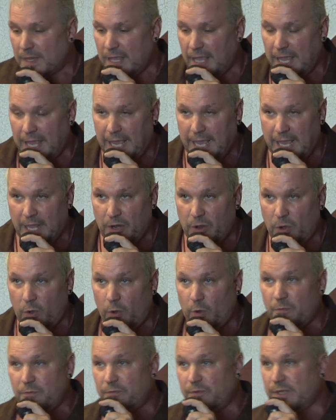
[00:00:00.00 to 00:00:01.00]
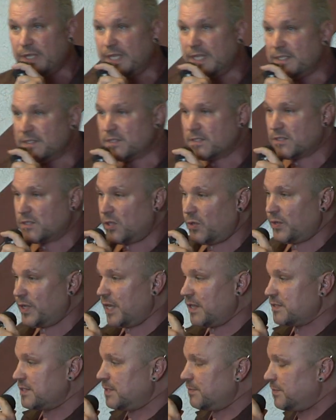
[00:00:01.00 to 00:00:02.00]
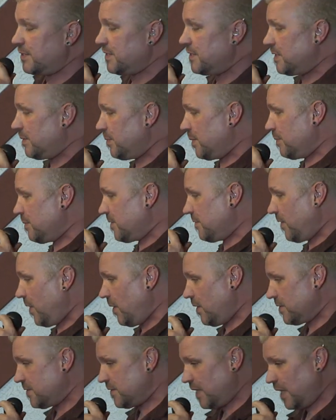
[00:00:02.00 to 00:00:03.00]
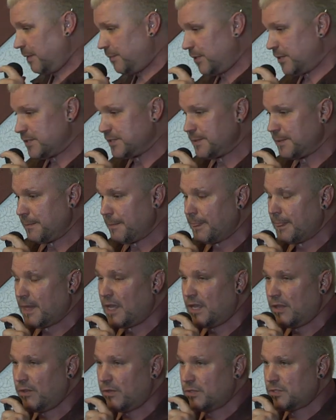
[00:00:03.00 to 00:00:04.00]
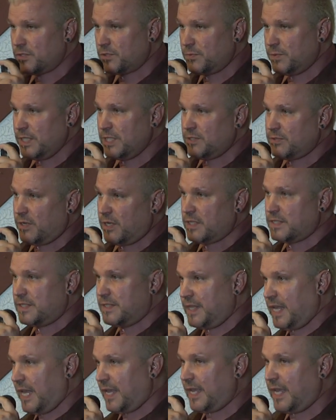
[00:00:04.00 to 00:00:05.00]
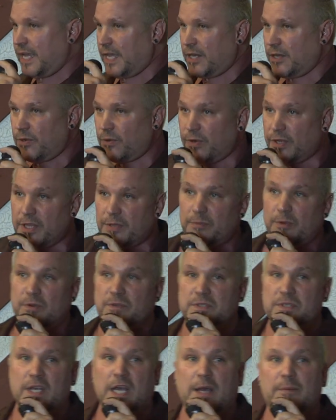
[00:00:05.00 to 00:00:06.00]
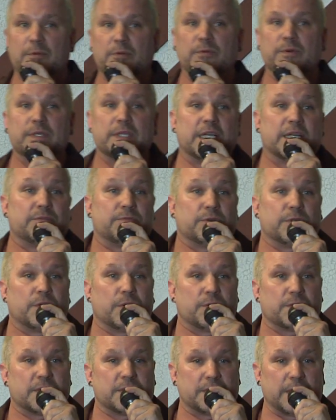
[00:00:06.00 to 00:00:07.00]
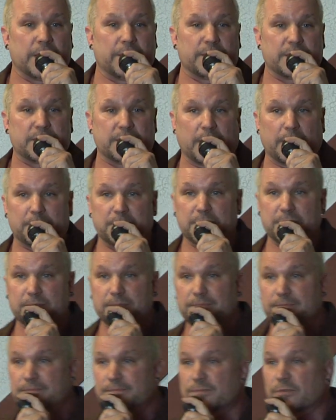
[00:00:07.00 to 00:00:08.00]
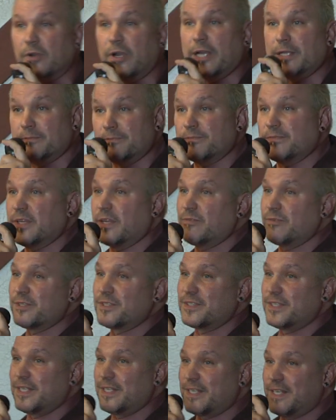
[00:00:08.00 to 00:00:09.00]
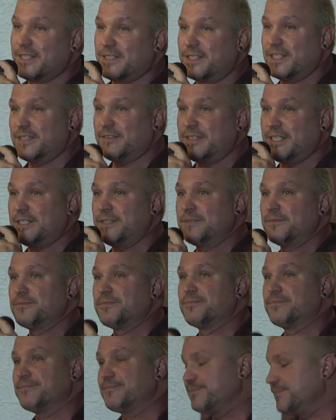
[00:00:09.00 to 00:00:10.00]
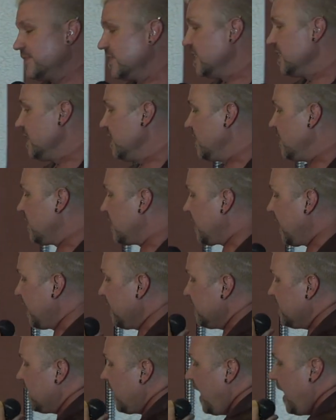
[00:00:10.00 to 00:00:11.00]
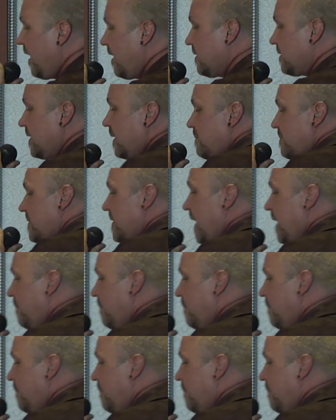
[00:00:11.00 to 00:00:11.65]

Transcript: and hopefully slow down some of the symptoms of Alzheimer's. And there's 3 drugs in that category. The most common one that everyone knows is Aricept. All right? Everyone seen it on TV? Yeah. Okay. Aricept's not